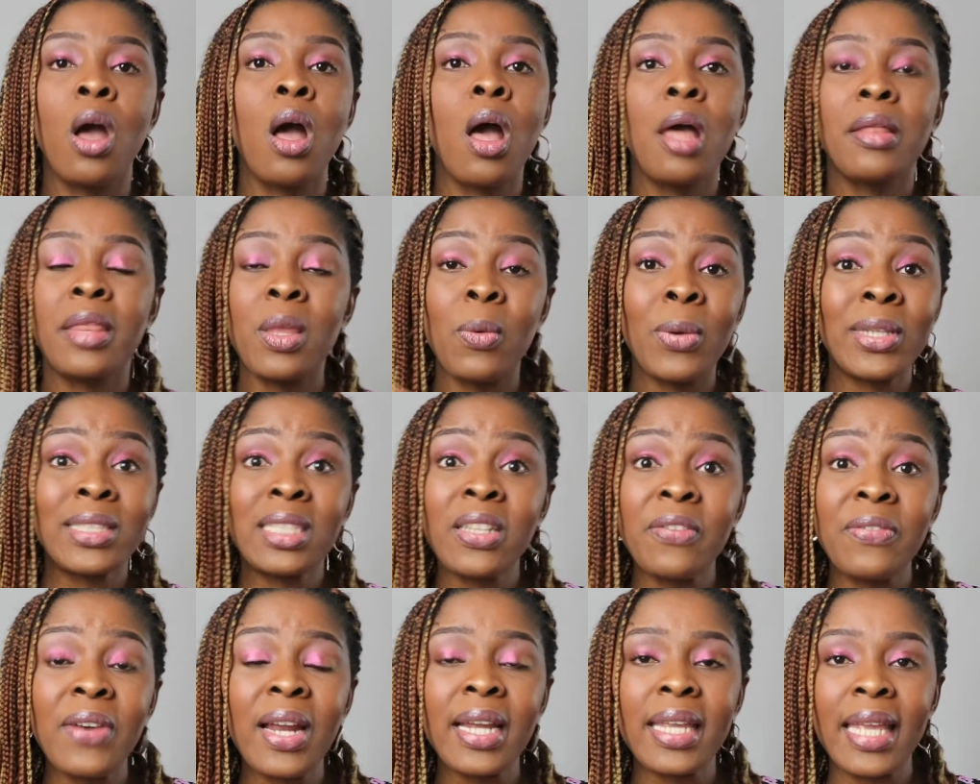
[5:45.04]
There were
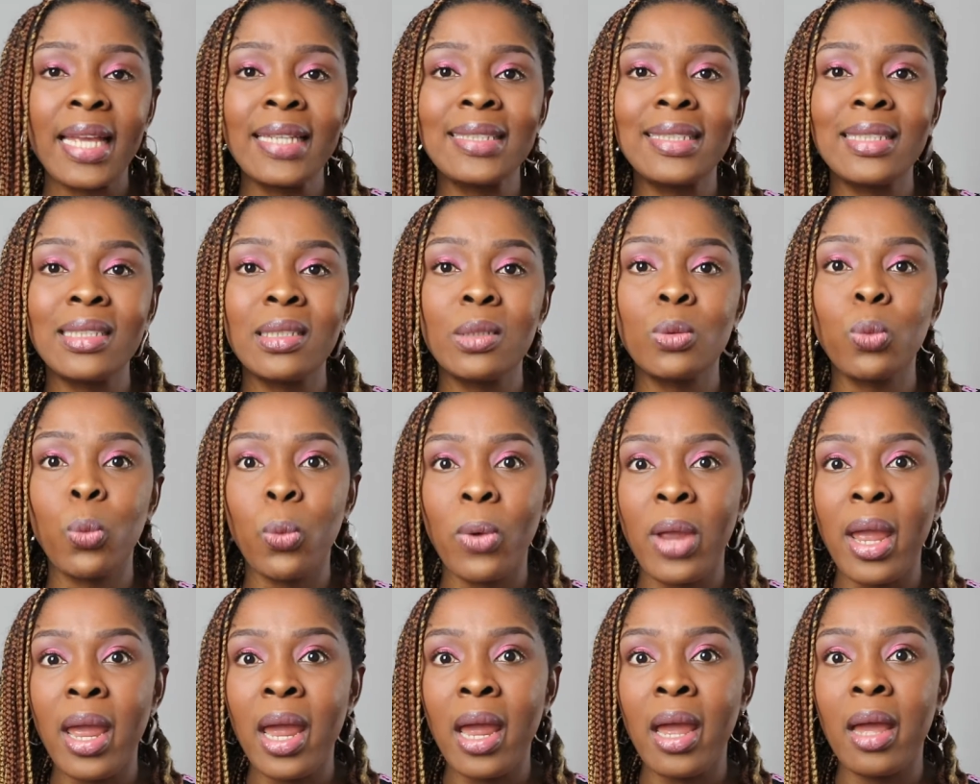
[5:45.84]
several cases
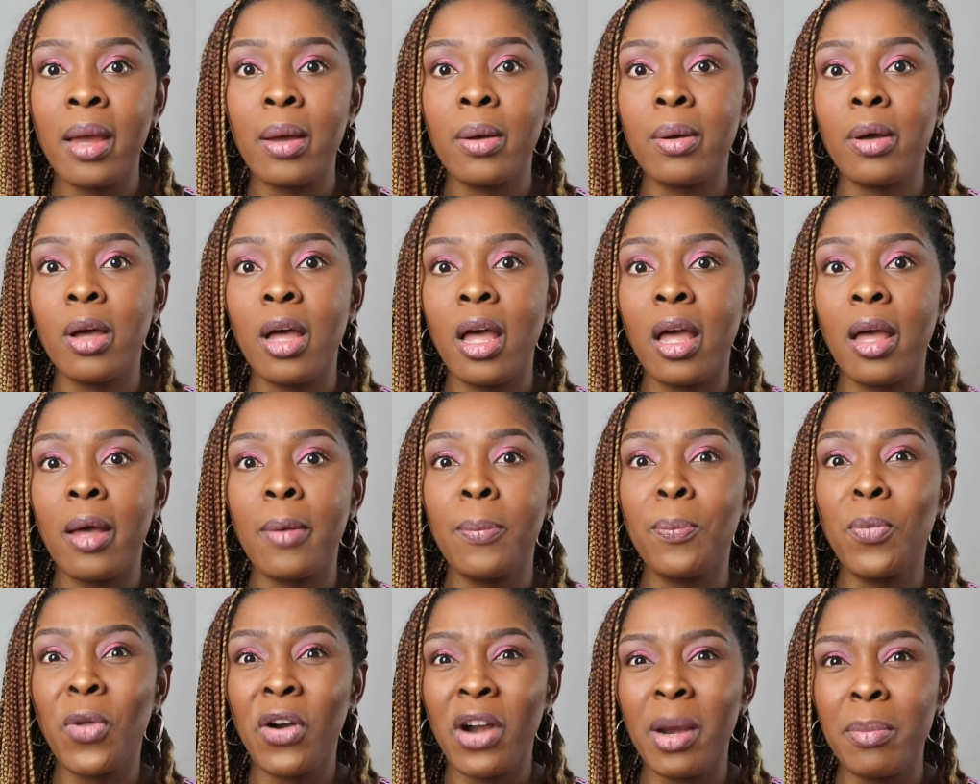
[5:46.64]
where
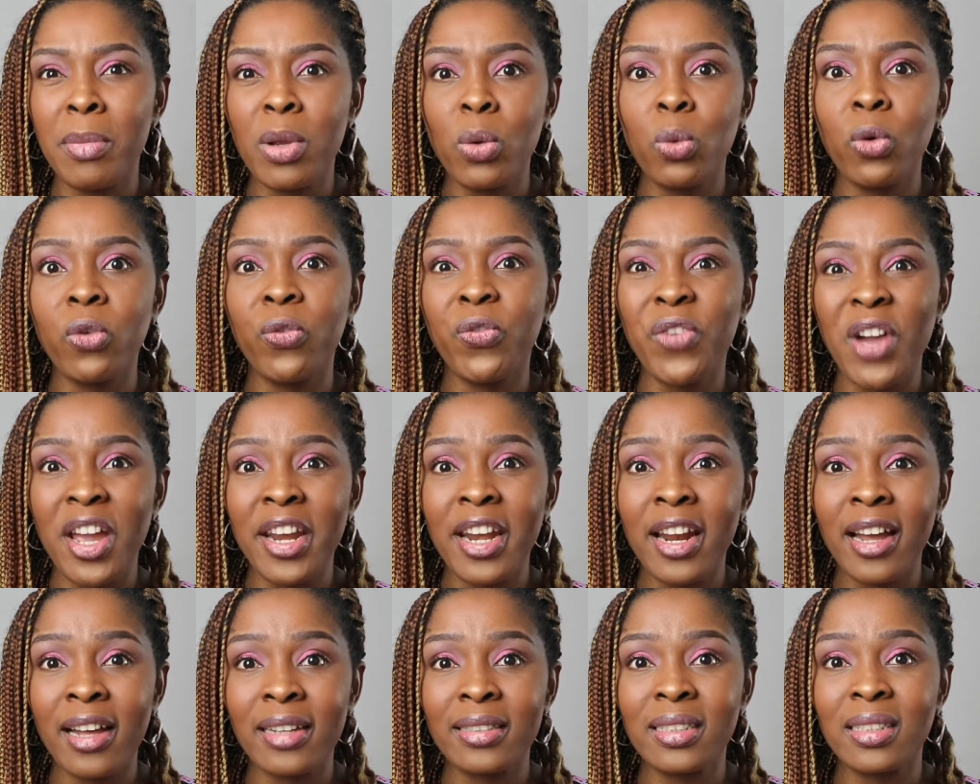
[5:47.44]
Moremi will
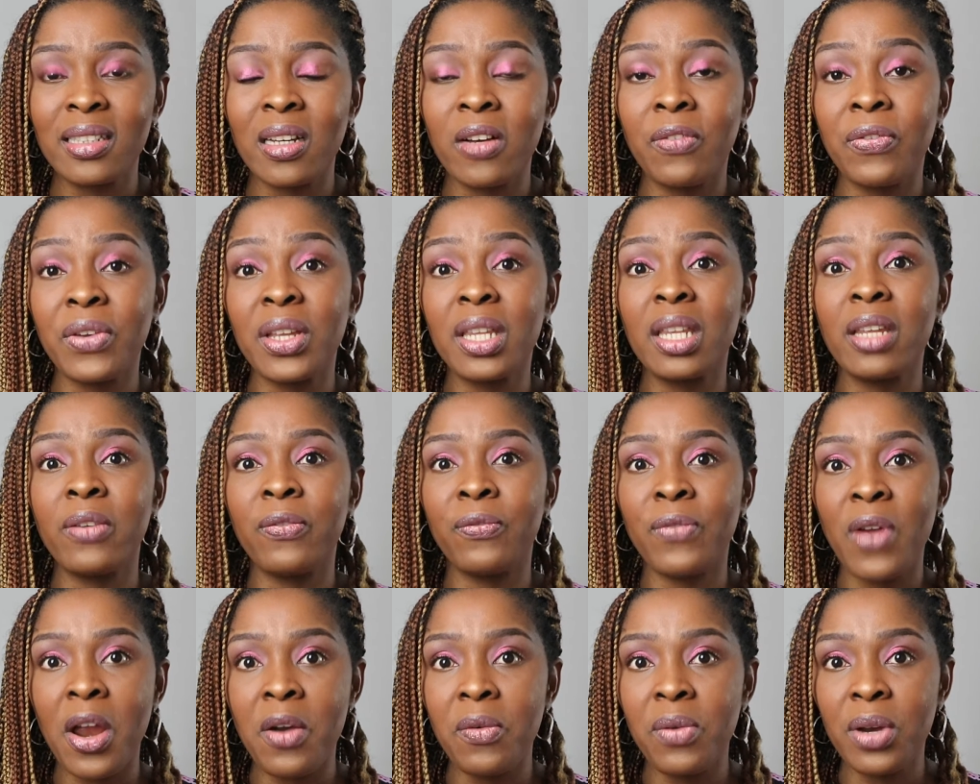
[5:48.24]
find herself in a
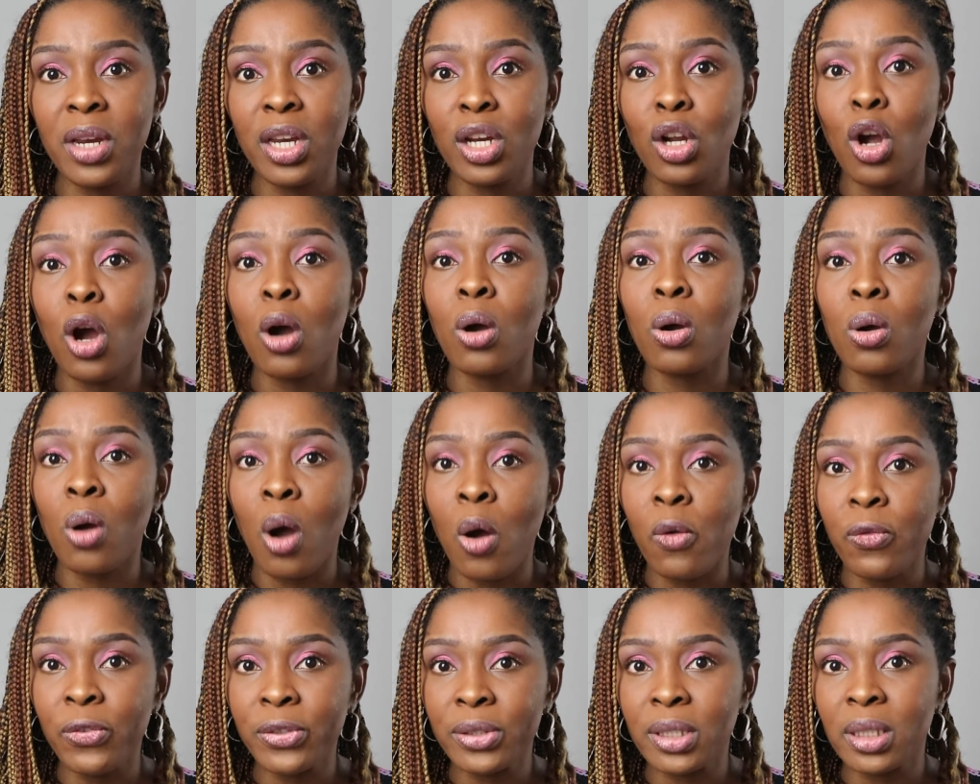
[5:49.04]
very
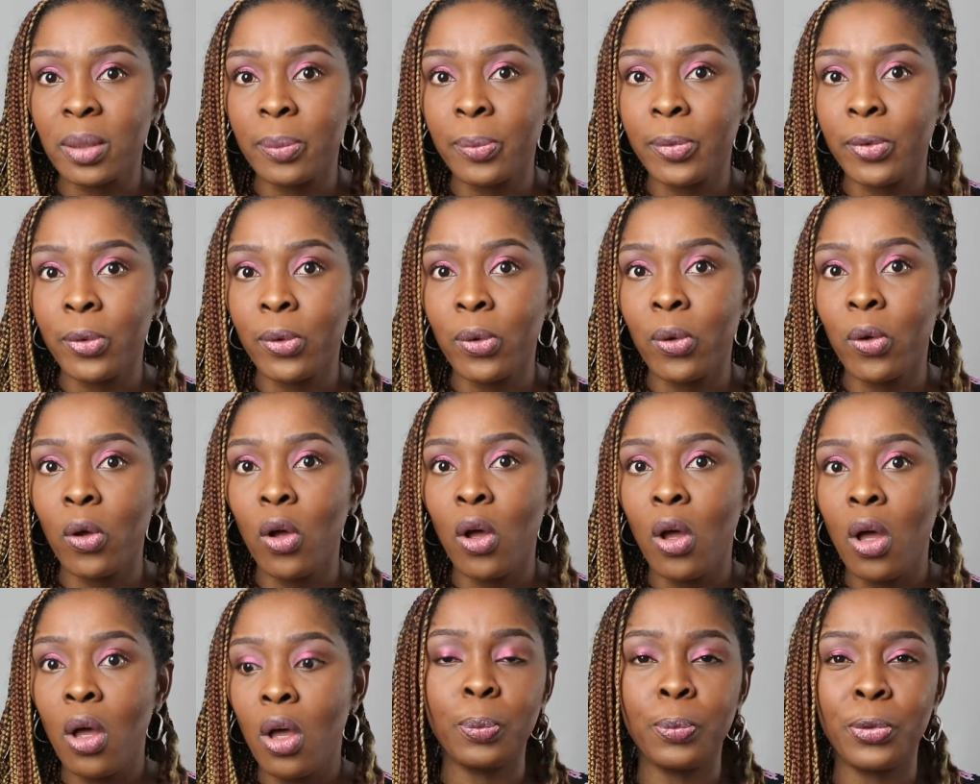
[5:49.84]

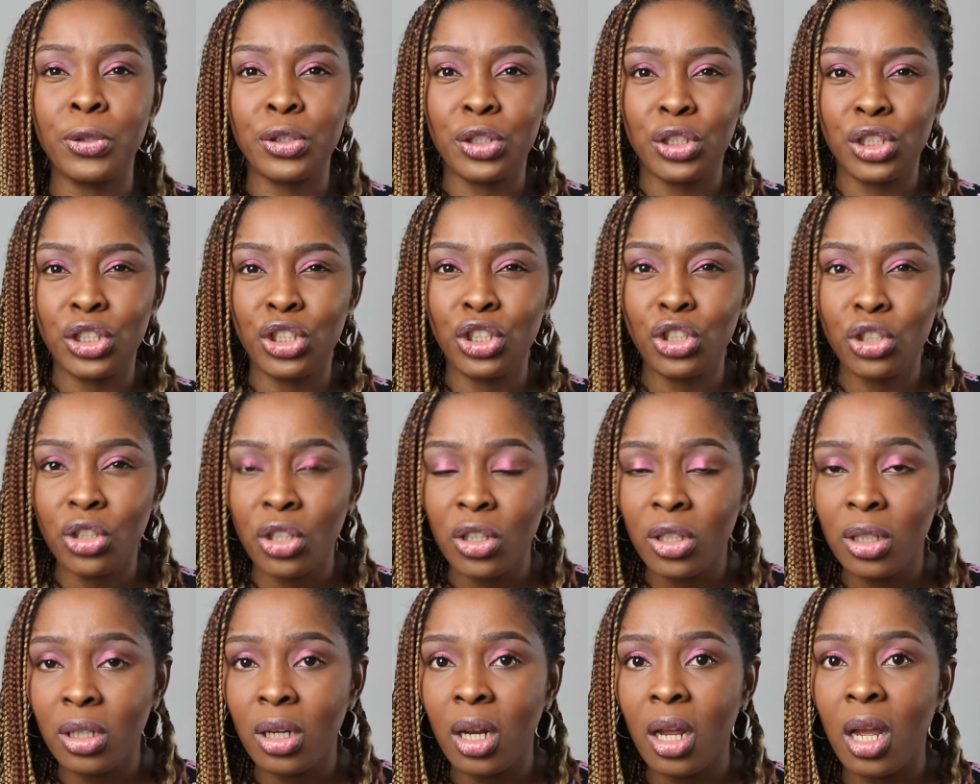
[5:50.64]
uncomfortable
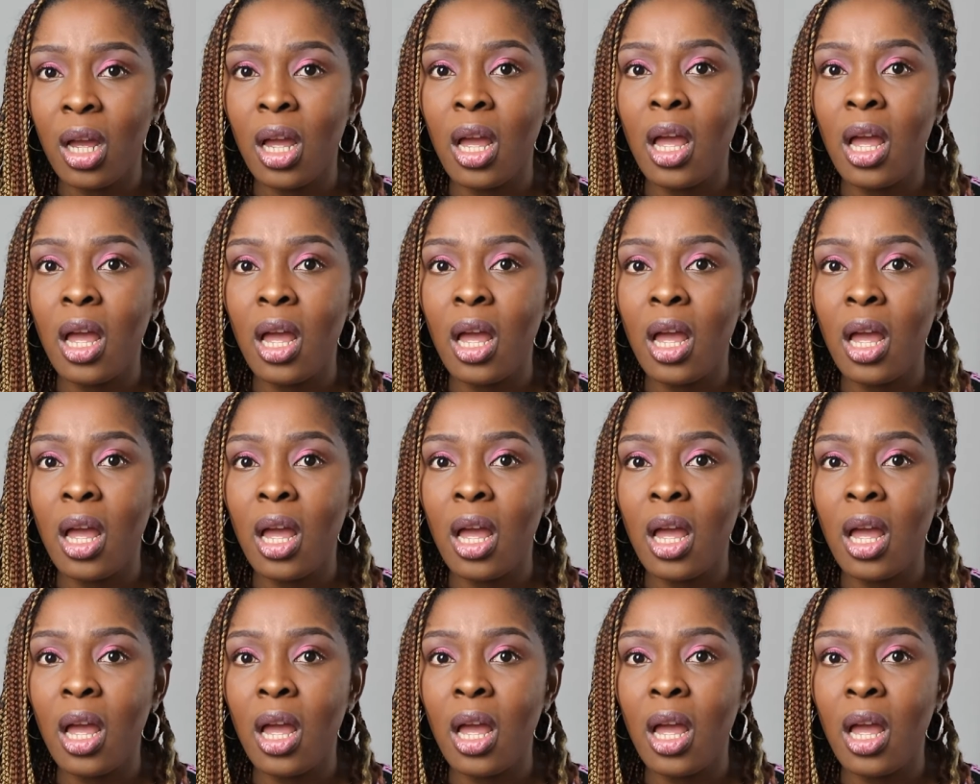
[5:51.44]
position,